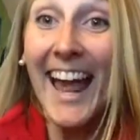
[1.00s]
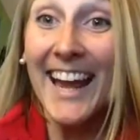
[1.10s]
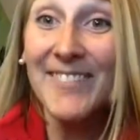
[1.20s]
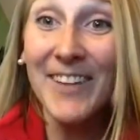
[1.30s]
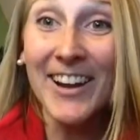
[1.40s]

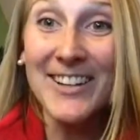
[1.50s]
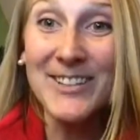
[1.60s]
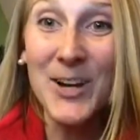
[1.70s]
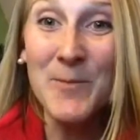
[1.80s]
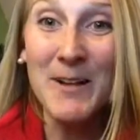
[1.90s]
Hey
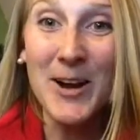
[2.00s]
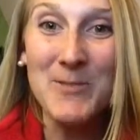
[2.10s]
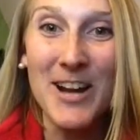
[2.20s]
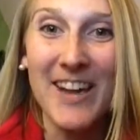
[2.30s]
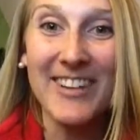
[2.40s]
Periscope, I
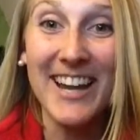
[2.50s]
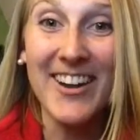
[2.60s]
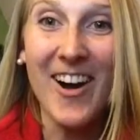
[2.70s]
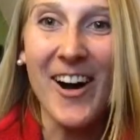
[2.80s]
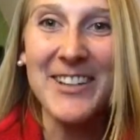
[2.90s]
hope you're having
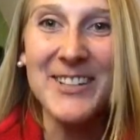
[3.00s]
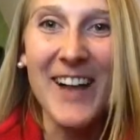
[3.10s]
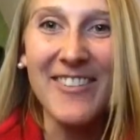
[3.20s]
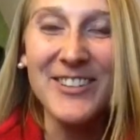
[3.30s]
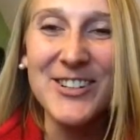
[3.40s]
an
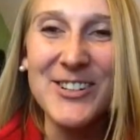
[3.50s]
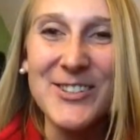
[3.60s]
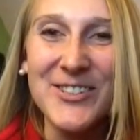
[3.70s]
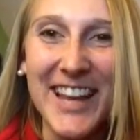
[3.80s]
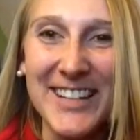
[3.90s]
awesome
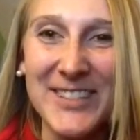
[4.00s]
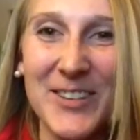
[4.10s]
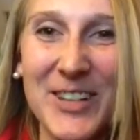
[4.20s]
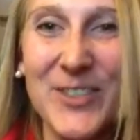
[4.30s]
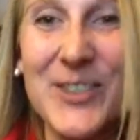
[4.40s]
afternoon. Thanks so
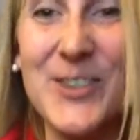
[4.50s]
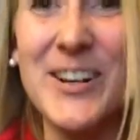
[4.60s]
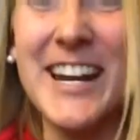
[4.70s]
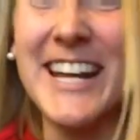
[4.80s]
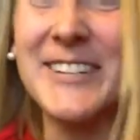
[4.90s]
much for
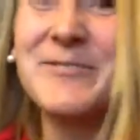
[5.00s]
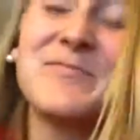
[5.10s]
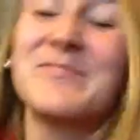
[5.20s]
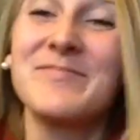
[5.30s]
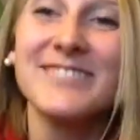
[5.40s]
tuning
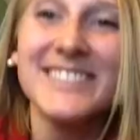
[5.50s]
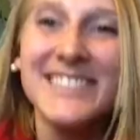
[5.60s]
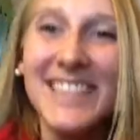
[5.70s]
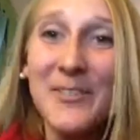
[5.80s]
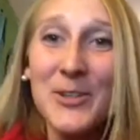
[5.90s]
in.
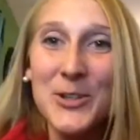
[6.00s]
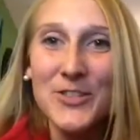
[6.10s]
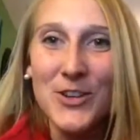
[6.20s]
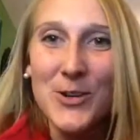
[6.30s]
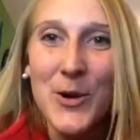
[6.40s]
For those
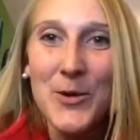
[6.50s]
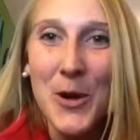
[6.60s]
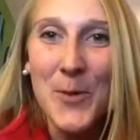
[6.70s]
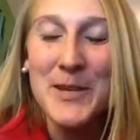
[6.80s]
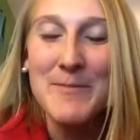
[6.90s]
of you who don't
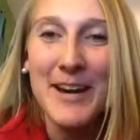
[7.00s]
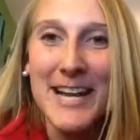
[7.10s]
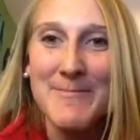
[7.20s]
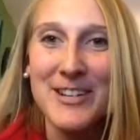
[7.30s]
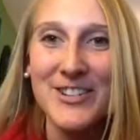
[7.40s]
know me, my
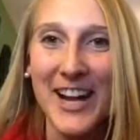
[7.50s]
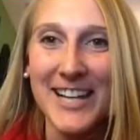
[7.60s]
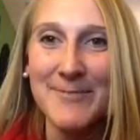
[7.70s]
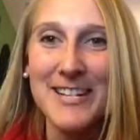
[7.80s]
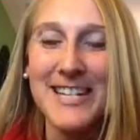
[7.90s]
name is
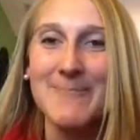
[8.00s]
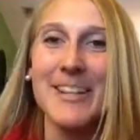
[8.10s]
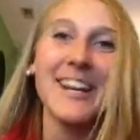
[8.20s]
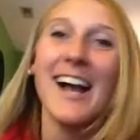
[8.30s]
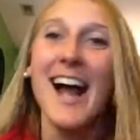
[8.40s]
Jasmine
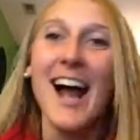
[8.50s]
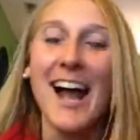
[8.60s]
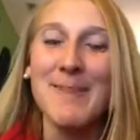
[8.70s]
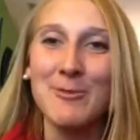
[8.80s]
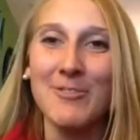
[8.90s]
Nemec.
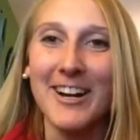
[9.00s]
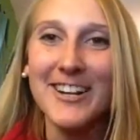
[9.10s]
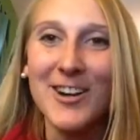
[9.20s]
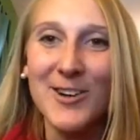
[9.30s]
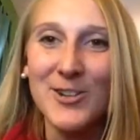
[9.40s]
I'm a
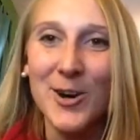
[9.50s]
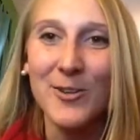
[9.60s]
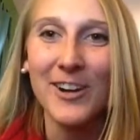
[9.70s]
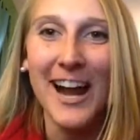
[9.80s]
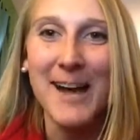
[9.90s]
running coach
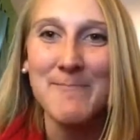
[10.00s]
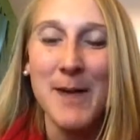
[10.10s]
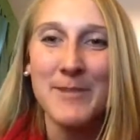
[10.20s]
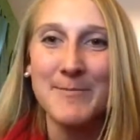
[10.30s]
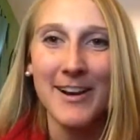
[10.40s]
over at
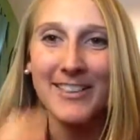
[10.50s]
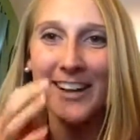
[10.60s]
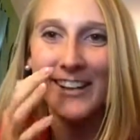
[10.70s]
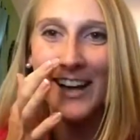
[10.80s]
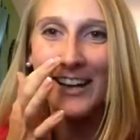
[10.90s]

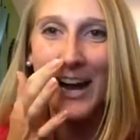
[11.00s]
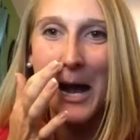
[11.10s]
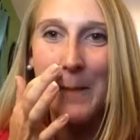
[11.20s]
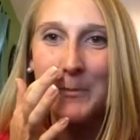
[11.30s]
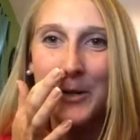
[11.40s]

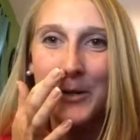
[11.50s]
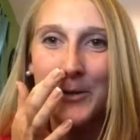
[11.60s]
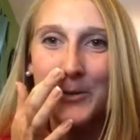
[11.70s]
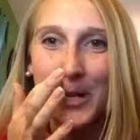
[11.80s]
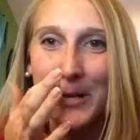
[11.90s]
mommysmarathon.com. You can
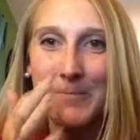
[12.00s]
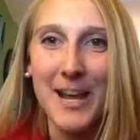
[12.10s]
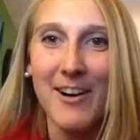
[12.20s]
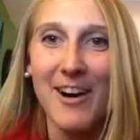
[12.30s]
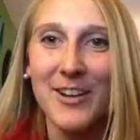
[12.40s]
also check
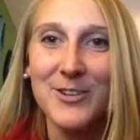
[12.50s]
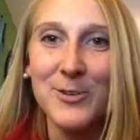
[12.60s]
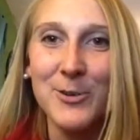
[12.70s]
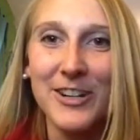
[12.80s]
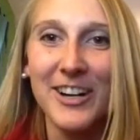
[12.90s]
me out on
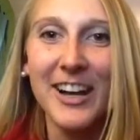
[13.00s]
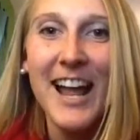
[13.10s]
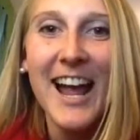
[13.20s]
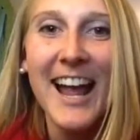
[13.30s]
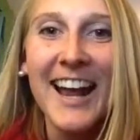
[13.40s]
Twitter
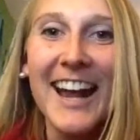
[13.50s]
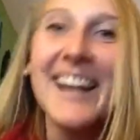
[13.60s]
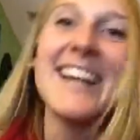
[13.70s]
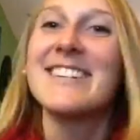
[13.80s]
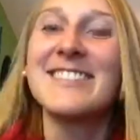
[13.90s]

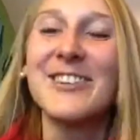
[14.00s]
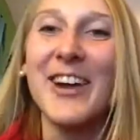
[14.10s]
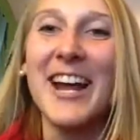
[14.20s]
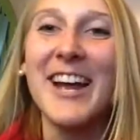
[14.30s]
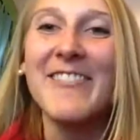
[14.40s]
and
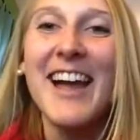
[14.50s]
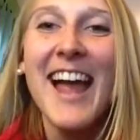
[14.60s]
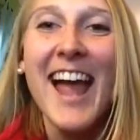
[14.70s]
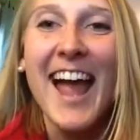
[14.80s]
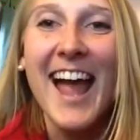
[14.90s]
Instagram
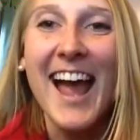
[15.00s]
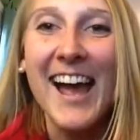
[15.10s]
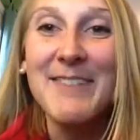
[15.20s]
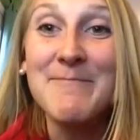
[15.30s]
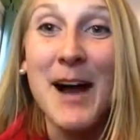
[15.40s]

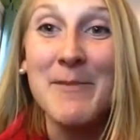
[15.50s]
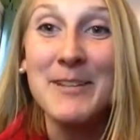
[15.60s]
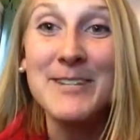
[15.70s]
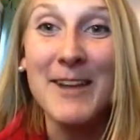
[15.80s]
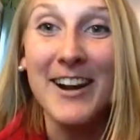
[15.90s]
at
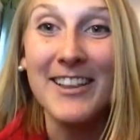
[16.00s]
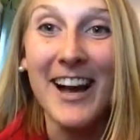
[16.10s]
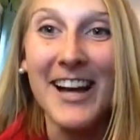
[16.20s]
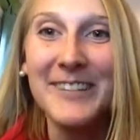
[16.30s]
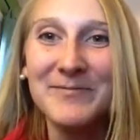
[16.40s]
Mommy's
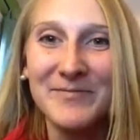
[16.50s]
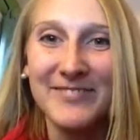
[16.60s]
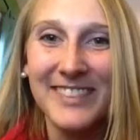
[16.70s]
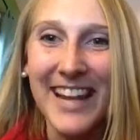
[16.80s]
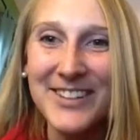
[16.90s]
Marathon.
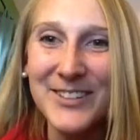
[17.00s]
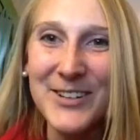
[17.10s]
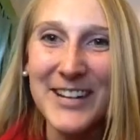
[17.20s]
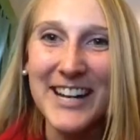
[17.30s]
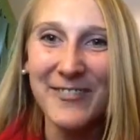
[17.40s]
Thanks for
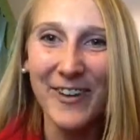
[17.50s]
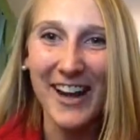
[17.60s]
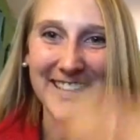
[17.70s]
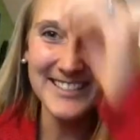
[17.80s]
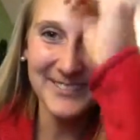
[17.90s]
tuning in,
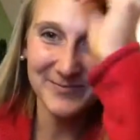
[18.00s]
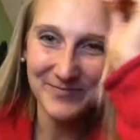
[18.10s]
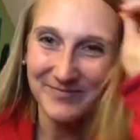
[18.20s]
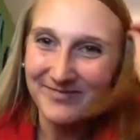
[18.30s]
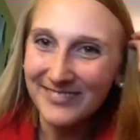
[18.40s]
friends.
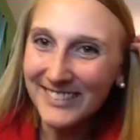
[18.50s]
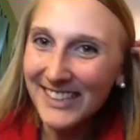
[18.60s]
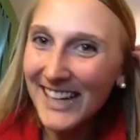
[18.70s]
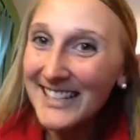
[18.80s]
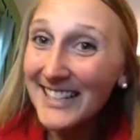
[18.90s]

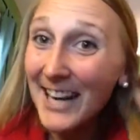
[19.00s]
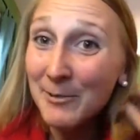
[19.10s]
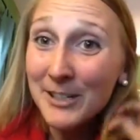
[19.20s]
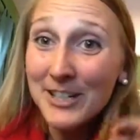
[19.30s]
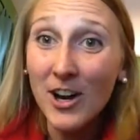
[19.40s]
And today
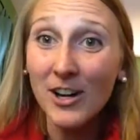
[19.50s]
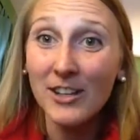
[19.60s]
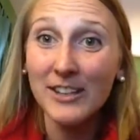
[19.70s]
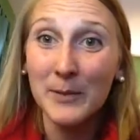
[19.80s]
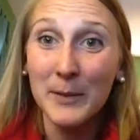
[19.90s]
we're going to talk
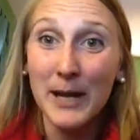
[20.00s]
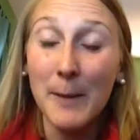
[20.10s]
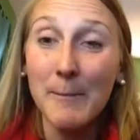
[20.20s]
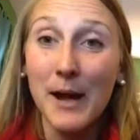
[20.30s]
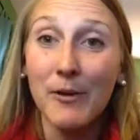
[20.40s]
a little bit
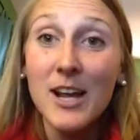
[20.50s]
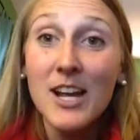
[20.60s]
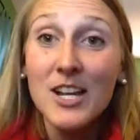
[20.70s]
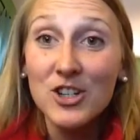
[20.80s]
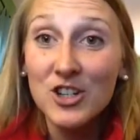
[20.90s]
about
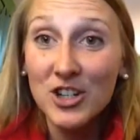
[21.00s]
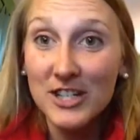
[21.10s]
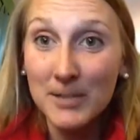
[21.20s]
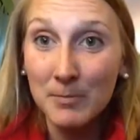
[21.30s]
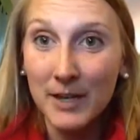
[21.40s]

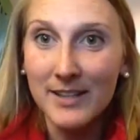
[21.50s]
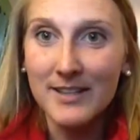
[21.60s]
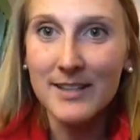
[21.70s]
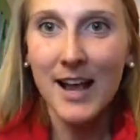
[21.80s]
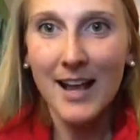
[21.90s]
shin
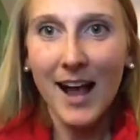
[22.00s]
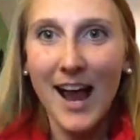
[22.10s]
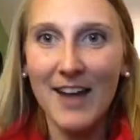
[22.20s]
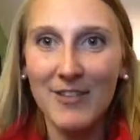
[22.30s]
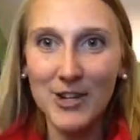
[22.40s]
splints.
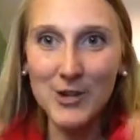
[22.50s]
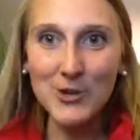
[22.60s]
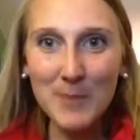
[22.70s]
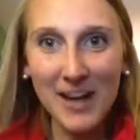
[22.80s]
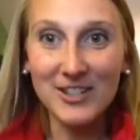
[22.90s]
I have a
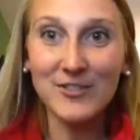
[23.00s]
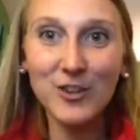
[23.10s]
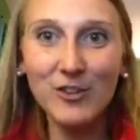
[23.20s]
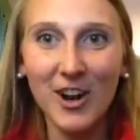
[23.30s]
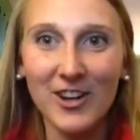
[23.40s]
huge passion
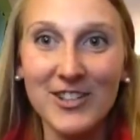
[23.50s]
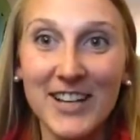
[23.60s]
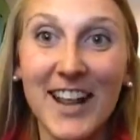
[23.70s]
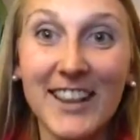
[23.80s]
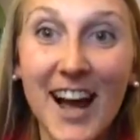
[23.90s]
for runners,
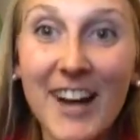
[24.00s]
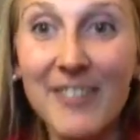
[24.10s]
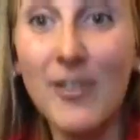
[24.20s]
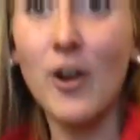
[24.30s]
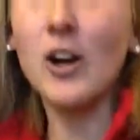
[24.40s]
and
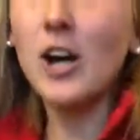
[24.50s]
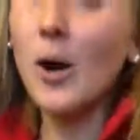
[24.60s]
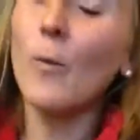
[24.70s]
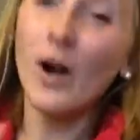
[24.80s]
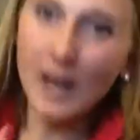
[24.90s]

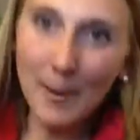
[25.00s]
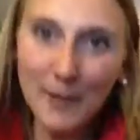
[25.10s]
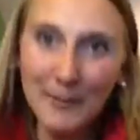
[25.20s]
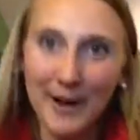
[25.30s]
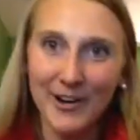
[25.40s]
a
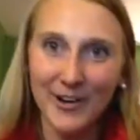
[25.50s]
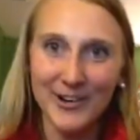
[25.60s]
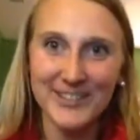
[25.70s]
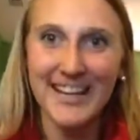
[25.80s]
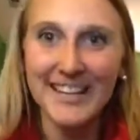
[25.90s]
couple of my
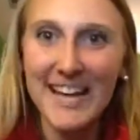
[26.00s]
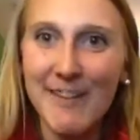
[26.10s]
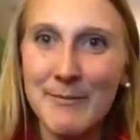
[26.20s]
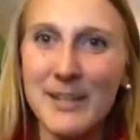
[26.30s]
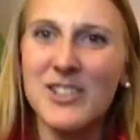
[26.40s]
girls lately
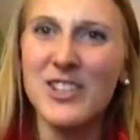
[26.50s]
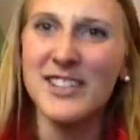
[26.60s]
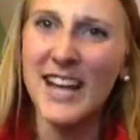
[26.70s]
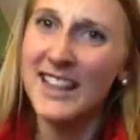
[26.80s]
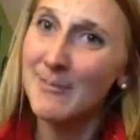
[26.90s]
have been
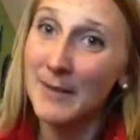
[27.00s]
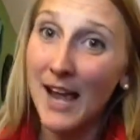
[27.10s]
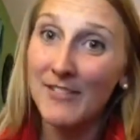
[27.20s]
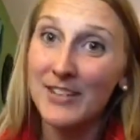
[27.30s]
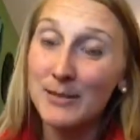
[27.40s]
just saying they've been
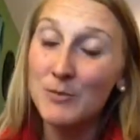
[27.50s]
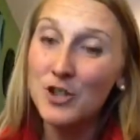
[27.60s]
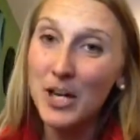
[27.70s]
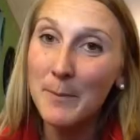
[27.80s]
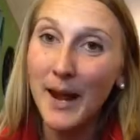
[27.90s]
having some
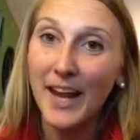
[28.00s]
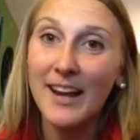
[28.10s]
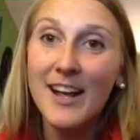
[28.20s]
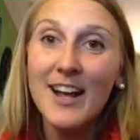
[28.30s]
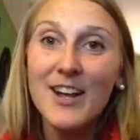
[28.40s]
shin pain.